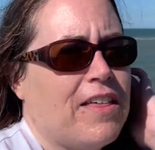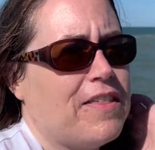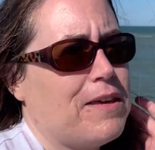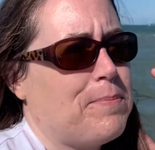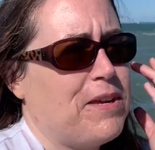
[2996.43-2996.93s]

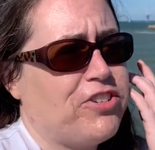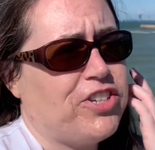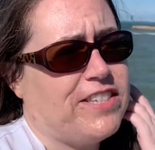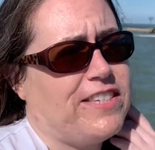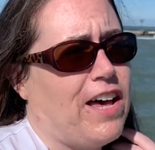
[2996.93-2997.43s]
The beach
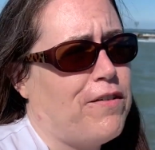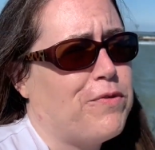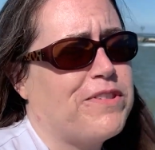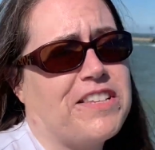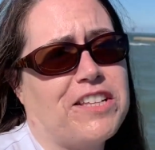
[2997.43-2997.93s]

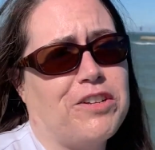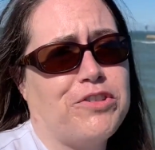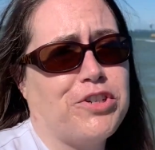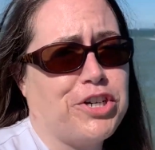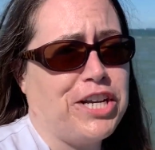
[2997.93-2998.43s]
itself was a little
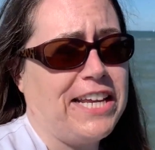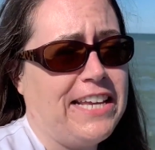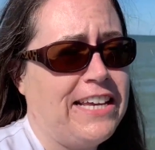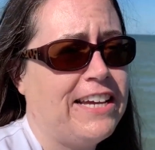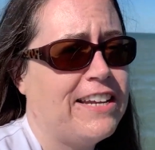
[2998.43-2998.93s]
dirty,
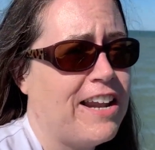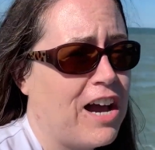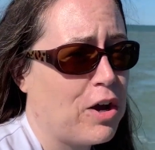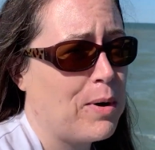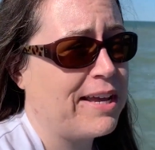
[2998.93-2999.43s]

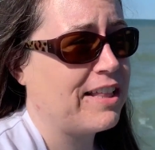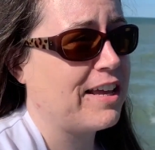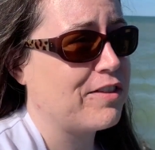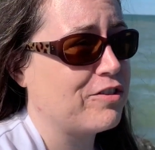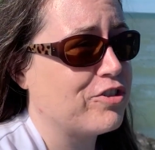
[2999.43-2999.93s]
not quite
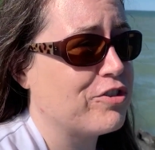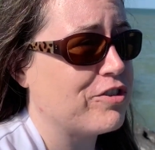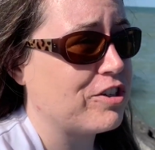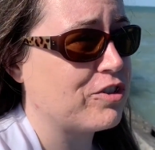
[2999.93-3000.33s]
like the Jersey